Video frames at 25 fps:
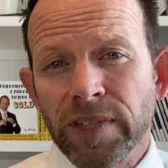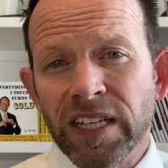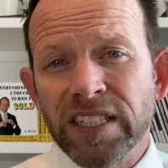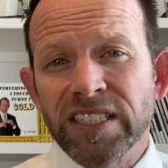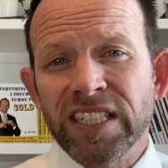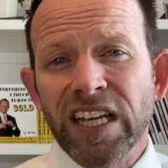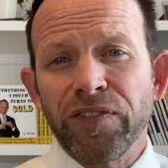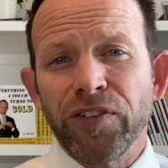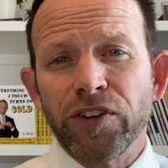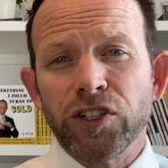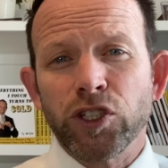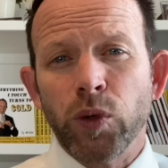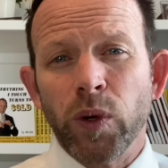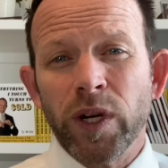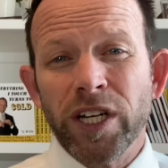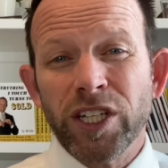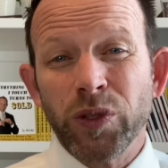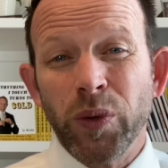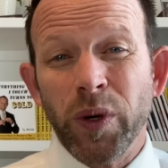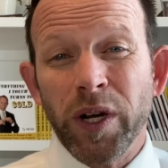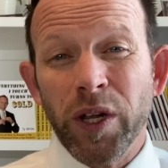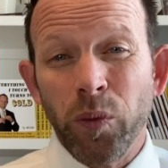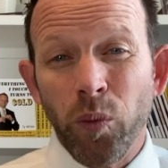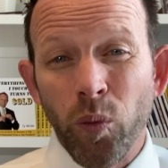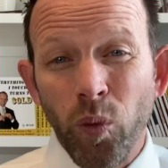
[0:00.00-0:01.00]
Except for
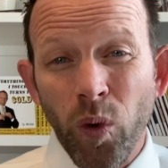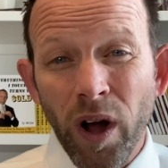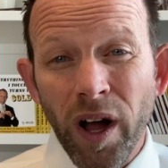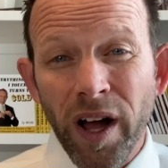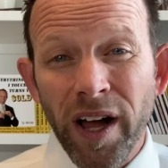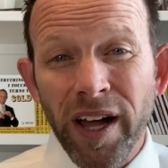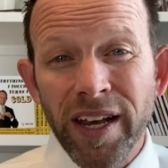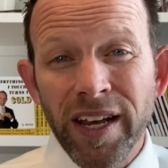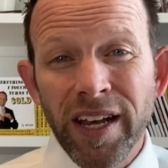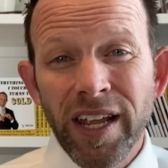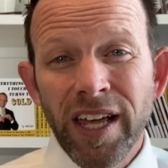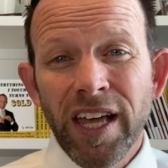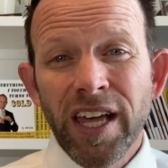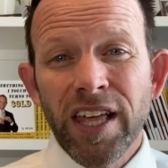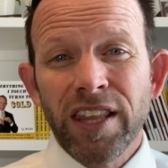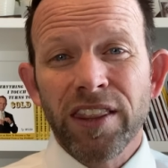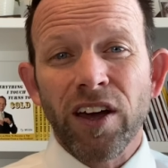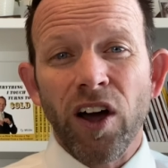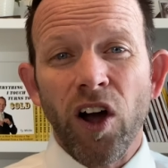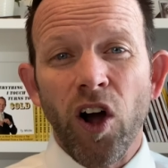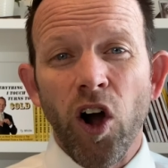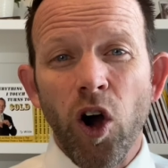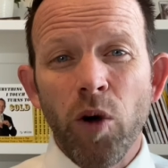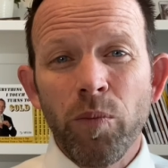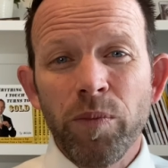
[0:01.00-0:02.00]
2021,
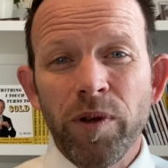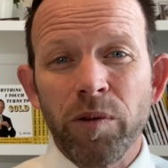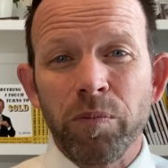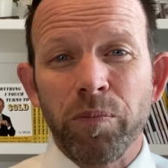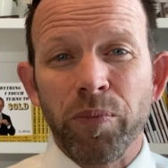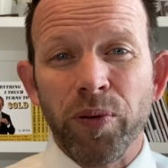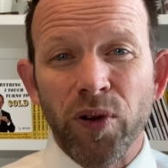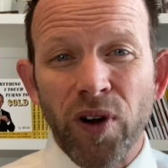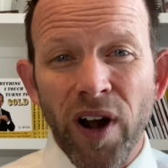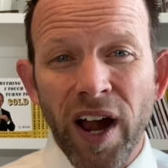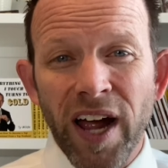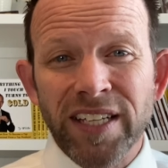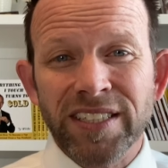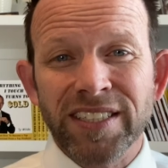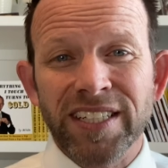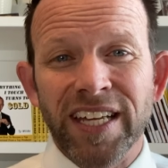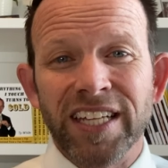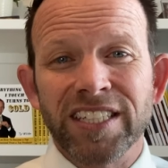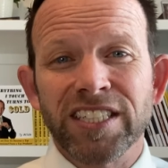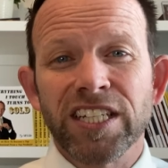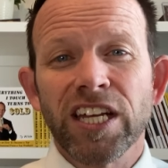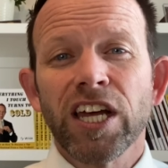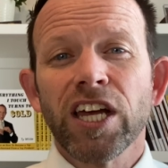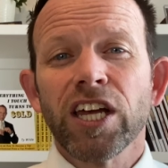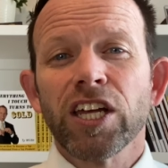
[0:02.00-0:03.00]
the home build
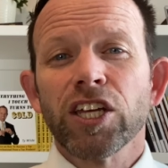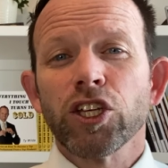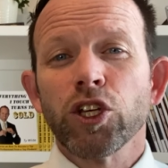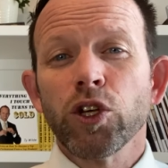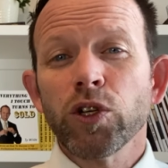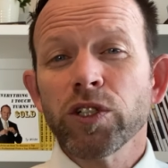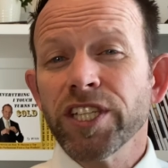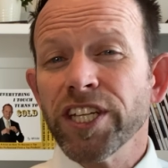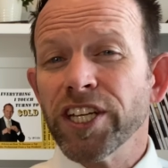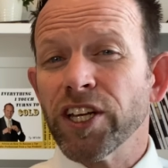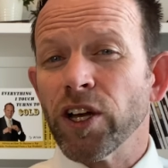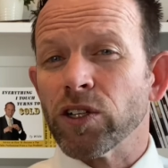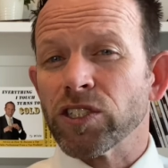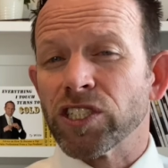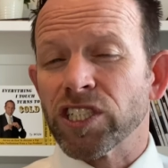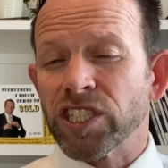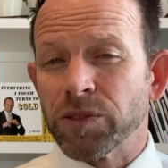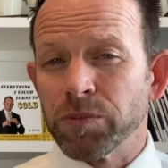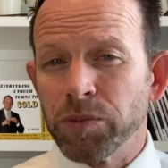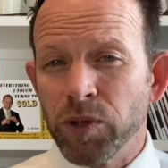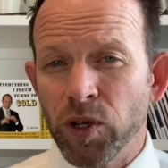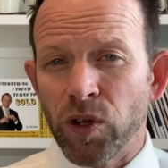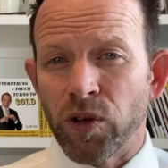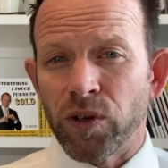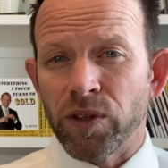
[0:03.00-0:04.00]
process usually goes
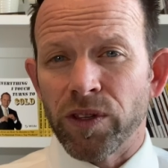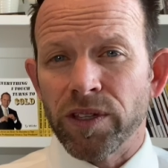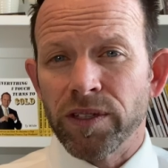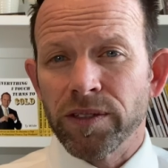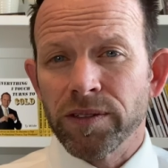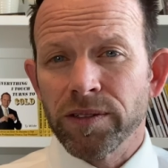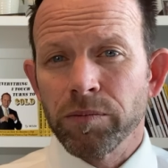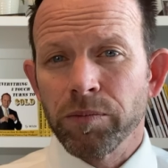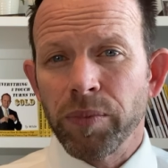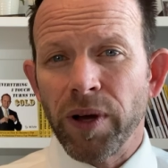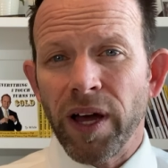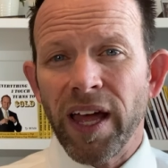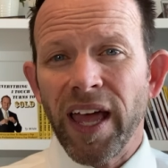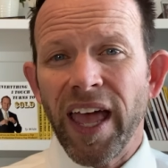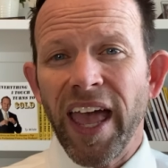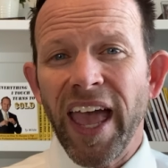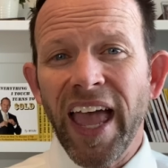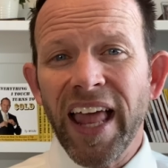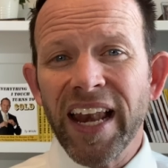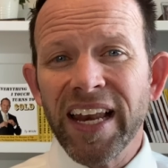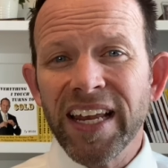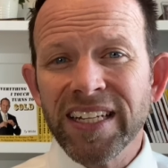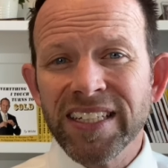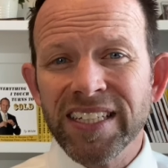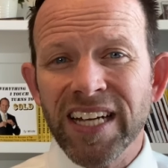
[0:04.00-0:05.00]
smooth, but
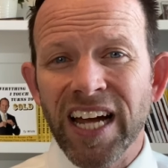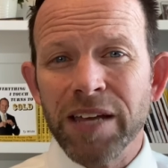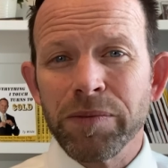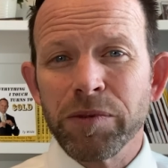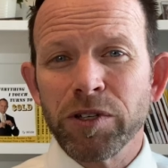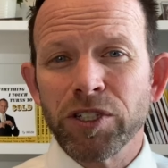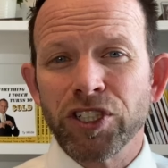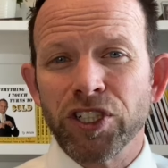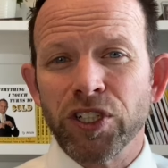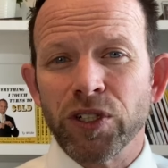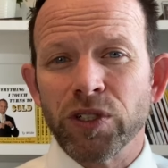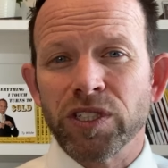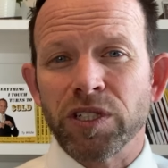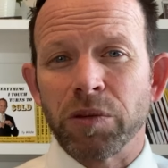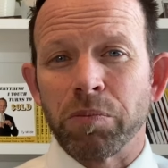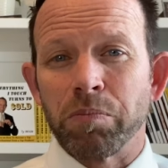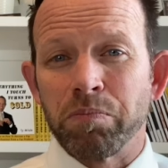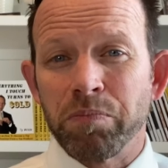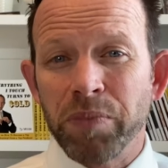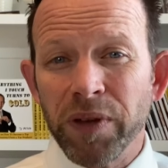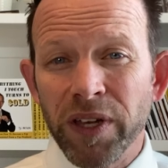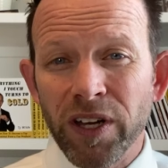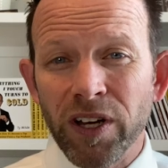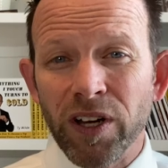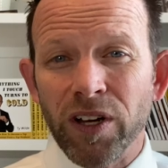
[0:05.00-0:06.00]
anytime you choose to
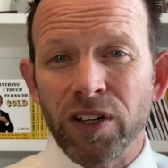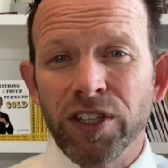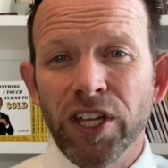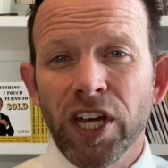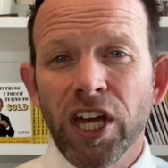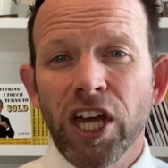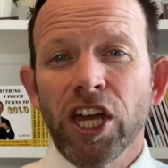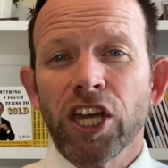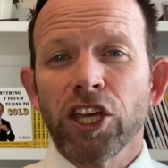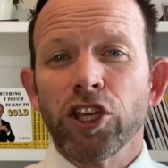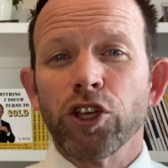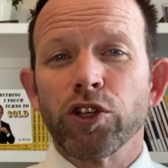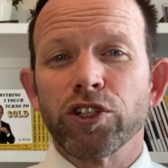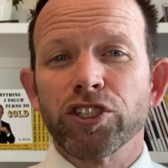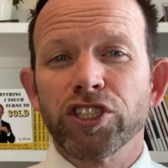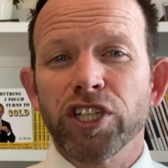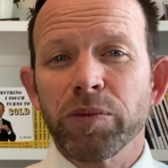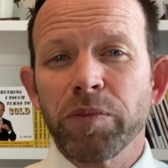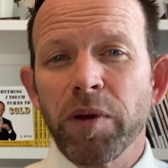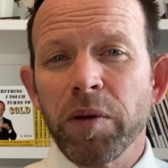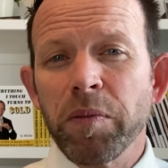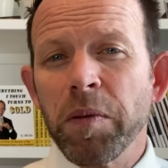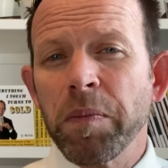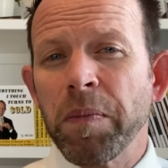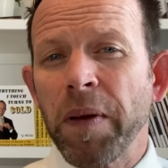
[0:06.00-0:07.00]
build, you should
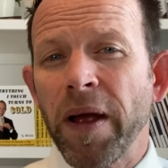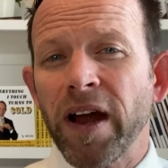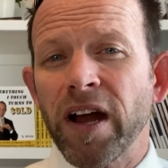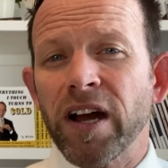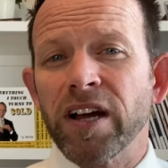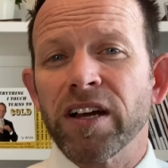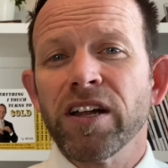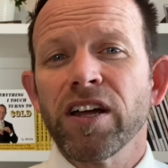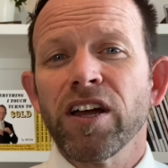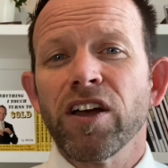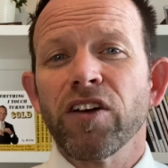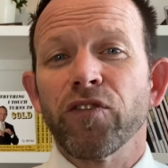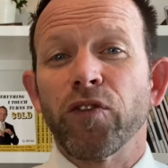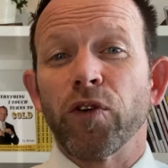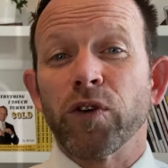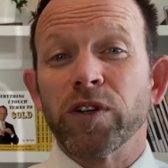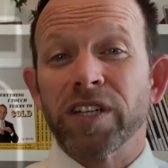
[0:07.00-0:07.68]
be prepared for